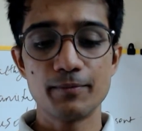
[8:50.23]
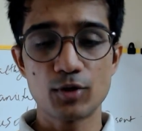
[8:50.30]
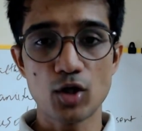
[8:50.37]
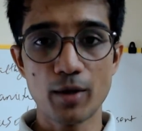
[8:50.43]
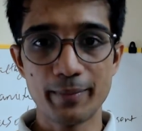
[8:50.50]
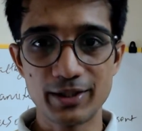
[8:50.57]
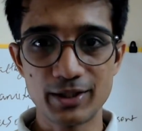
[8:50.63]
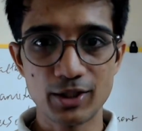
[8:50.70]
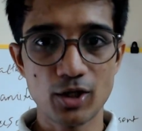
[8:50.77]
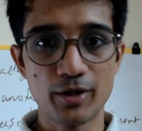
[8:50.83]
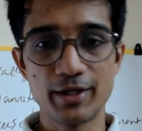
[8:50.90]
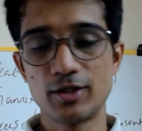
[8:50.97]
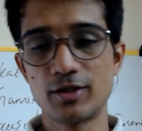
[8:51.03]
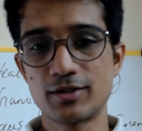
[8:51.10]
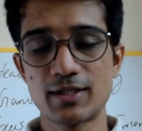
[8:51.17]
commented
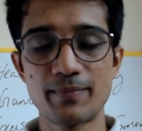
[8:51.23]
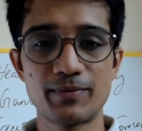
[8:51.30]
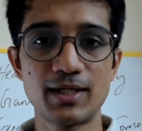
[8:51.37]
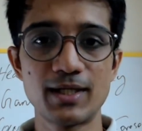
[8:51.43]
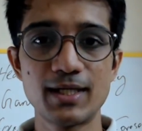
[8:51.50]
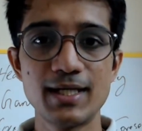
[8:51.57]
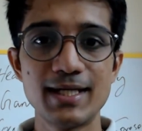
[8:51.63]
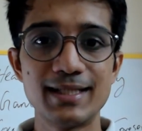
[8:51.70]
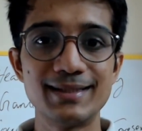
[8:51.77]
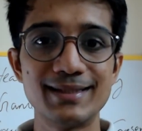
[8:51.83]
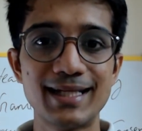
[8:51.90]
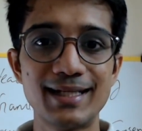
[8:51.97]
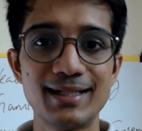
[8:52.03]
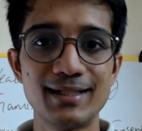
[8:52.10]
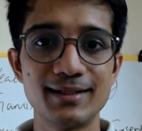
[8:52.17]
on it or something,
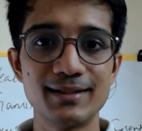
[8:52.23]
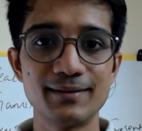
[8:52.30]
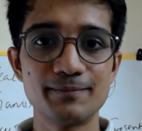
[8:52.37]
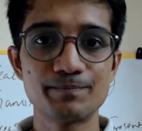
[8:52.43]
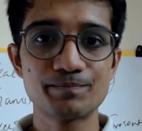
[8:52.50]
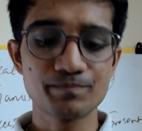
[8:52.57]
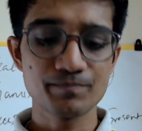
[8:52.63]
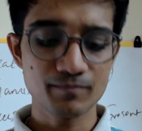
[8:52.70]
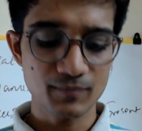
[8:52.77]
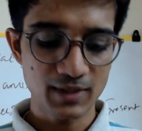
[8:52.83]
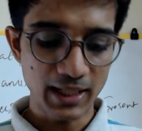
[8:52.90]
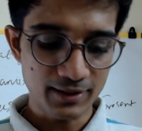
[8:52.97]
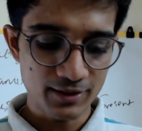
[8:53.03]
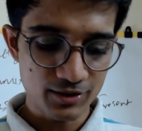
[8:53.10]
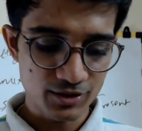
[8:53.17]
then
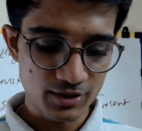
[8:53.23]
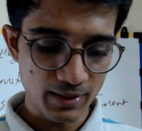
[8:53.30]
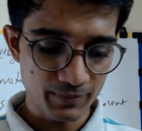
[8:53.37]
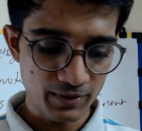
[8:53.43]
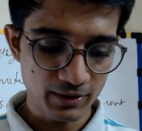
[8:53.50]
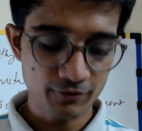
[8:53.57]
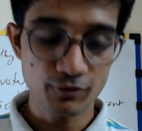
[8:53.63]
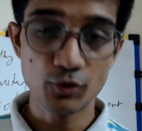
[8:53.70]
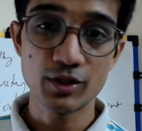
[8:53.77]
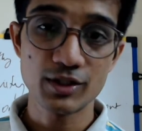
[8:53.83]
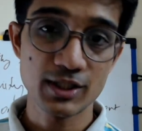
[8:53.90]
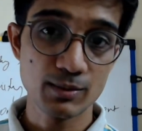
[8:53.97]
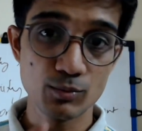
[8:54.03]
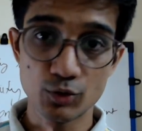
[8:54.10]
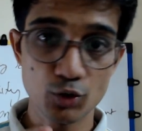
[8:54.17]
that is something
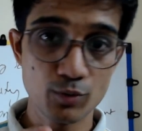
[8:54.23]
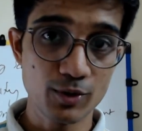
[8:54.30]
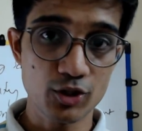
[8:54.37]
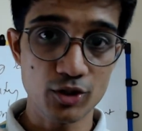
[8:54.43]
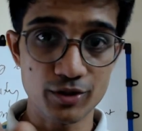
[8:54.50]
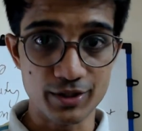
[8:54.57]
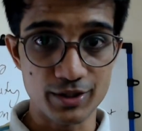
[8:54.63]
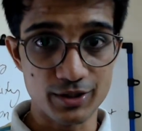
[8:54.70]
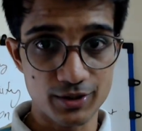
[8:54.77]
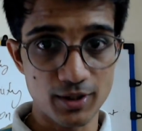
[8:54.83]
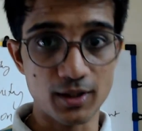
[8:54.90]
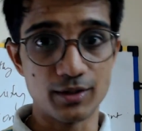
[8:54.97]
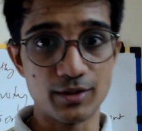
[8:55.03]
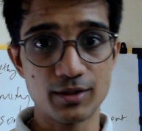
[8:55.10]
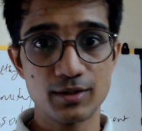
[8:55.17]
focusing too much on the
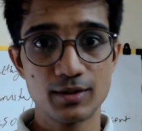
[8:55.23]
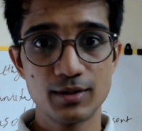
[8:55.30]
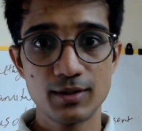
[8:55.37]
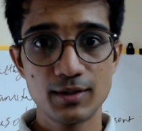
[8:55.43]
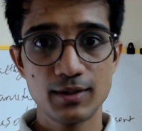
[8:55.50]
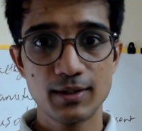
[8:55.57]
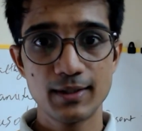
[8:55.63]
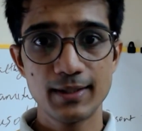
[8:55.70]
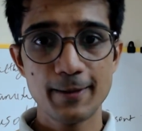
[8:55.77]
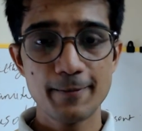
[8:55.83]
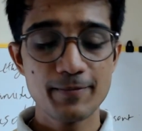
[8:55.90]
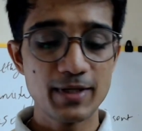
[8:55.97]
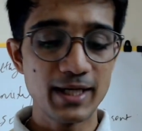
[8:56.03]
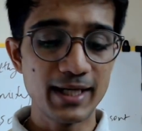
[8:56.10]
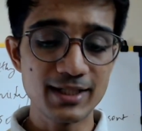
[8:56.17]
result.
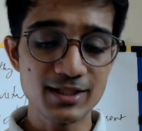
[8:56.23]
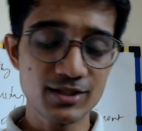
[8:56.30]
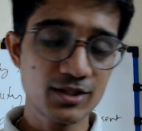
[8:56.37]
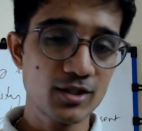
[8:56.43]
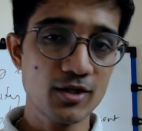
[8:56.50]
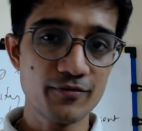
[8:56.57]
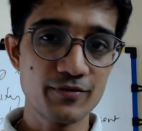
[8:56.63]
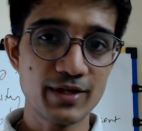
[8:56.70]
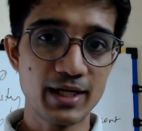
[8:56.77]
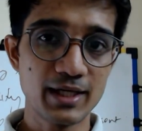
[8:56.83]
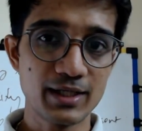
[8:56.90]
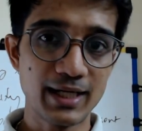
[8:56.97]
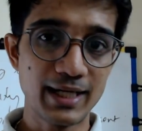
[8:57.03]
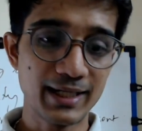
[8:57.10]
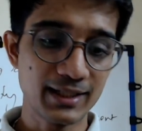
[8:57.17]
Instead of
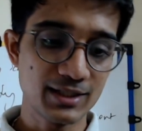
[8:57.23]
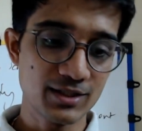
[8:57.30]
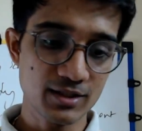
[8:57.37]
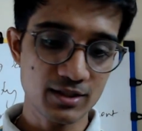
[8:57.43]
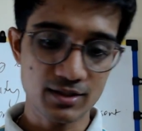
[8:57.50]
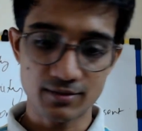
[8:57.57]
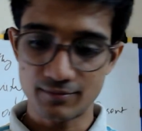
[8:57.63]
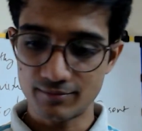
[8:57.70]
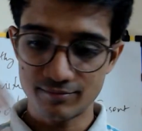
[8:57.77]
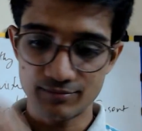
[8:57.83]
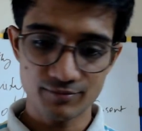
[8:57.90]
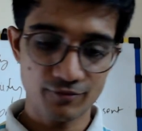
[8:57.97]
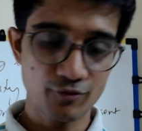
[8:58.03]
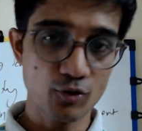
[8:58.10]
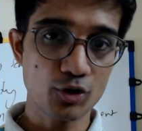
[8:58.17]
that, I can just
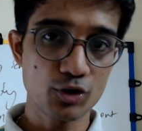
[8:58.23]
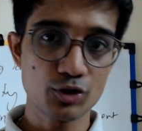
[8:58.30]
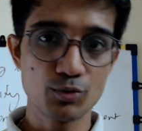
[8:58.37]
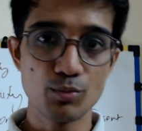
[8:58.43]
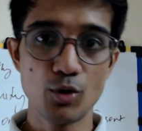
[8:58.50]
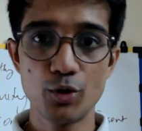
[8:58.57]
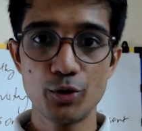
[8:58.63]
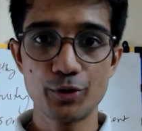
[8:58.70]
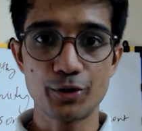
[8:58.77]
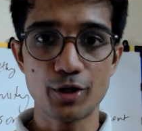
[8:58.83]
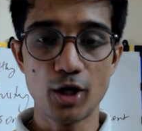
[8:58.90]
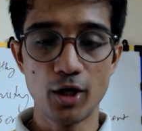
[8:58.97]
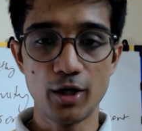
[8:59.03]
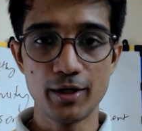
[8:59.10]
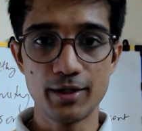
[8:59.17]
focus more
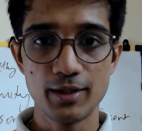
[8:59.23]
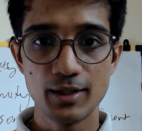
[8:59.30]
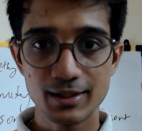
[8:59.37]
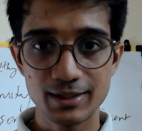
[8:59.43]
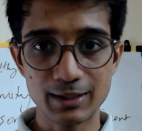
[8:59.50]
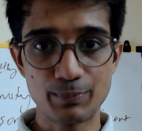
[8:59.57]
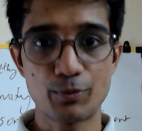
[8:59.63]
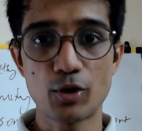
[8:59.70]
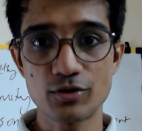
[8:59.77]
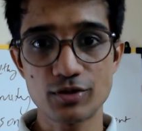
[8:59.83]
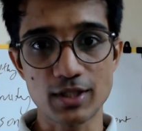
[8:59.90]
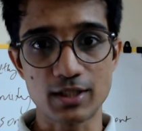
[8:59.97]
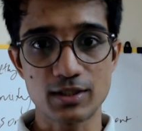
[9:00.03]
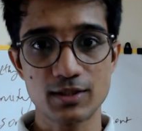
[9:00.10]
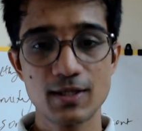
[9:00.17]
on the
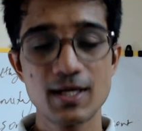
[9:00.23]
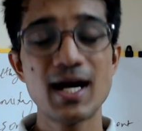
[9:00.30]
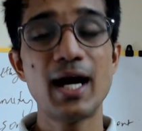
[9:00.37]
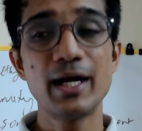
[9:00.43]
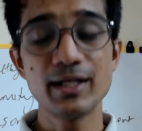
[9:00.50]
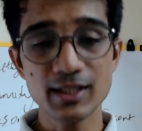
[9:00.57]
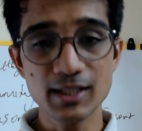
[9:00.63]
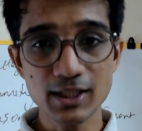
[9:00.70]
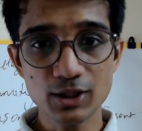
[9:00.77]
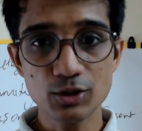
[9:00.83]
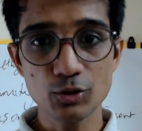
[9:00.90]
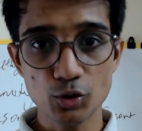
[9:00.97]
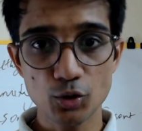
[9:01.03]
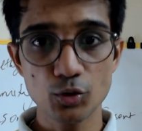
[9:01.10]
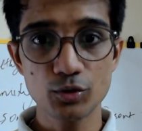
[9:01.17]
process. I need
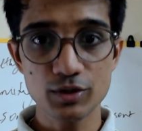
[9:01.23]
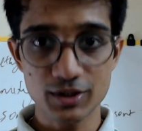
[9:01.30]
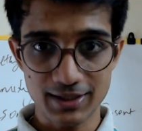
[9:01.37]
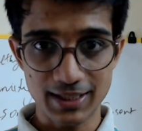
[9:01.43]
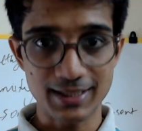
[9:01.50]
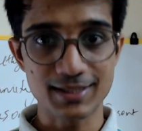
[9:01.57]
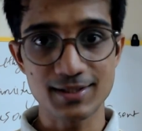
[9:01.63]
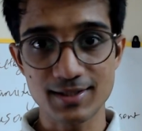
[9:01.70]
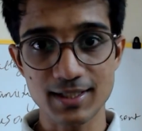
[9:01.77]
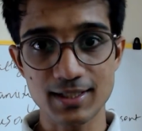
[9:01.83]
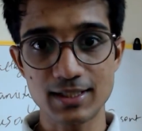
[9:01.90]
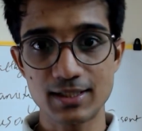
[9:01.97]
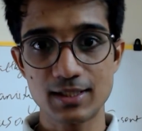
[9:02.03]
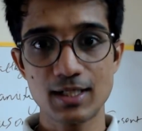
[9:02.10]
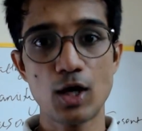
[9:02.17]
to know the
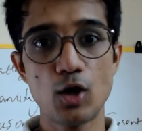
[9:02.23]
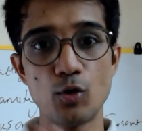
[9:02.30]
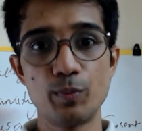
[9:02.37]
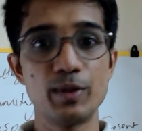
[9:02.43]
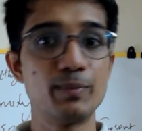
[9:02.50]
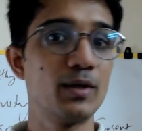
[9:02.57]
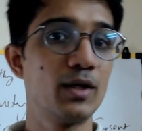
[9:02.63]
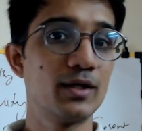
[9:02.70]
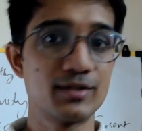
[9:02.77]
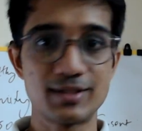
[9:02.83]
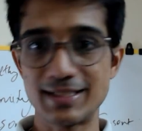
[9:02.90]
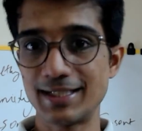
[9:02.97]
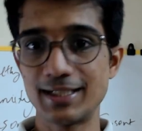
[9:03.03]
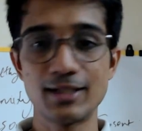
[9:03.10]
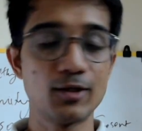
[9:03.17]
statistics, how people are
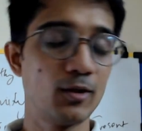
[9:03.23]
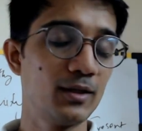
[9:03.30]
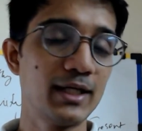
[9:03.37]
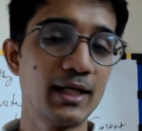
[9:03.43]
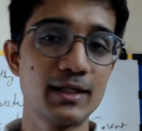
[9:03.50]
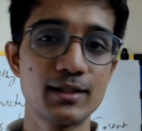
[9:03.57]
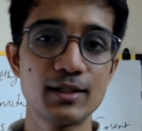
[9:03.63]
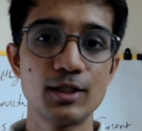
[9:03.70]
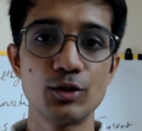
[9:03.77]
seeing and all that,